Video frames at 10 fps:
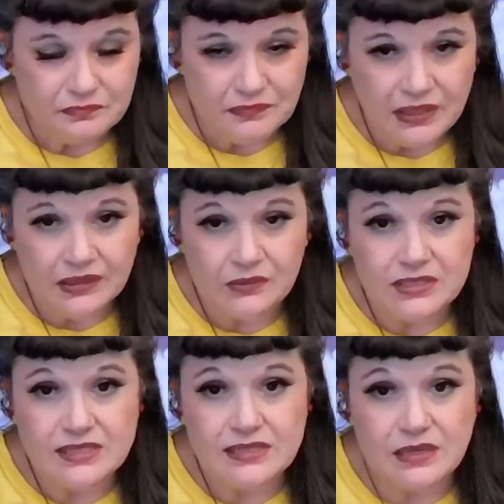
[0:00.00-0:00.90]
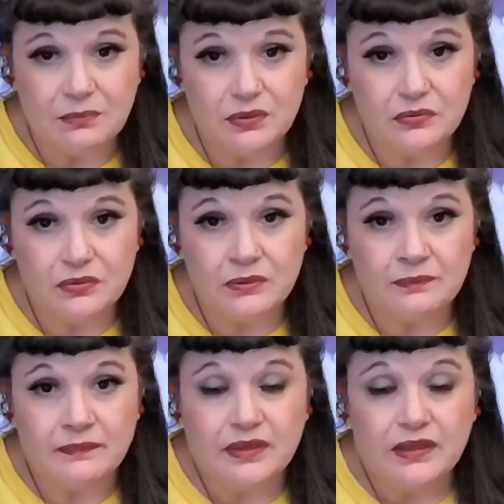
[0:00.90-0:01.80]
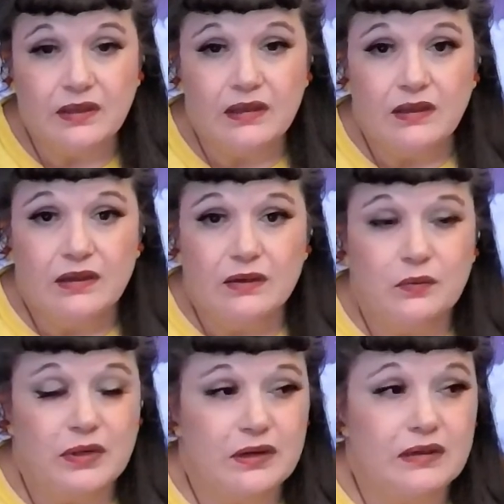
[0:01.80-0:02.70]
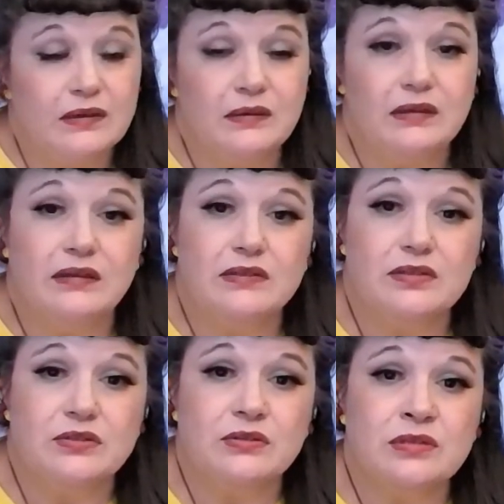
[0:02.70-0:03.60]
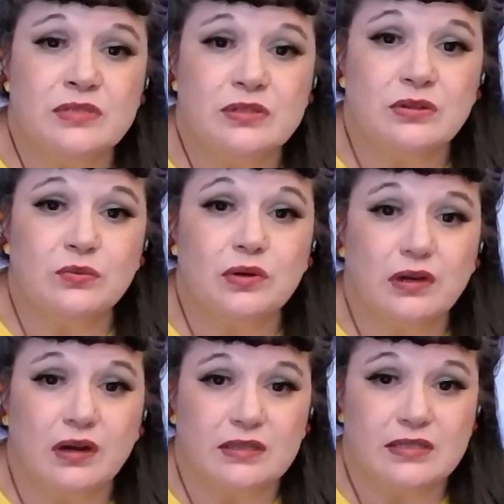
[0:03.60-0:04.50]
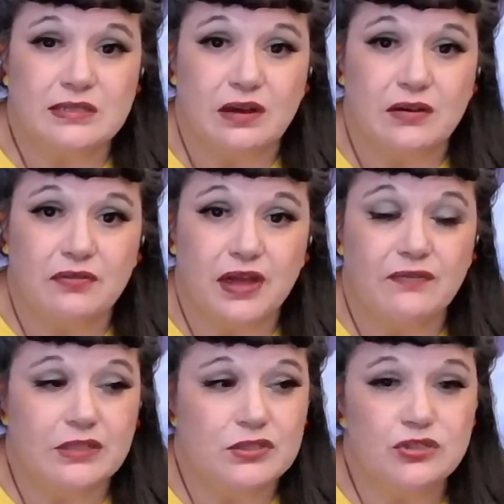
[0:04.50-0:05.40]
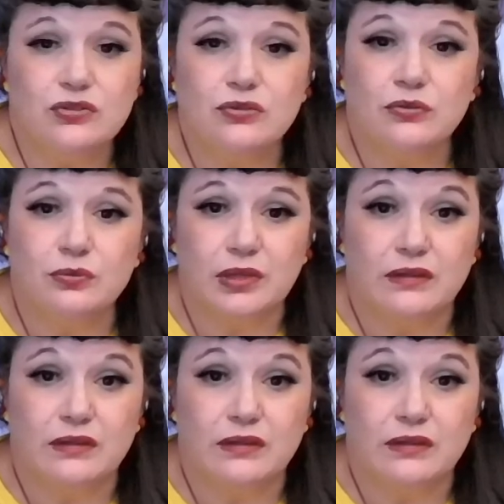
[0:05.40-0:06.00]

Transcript: There was a separate room where students could work on stuff having to do with,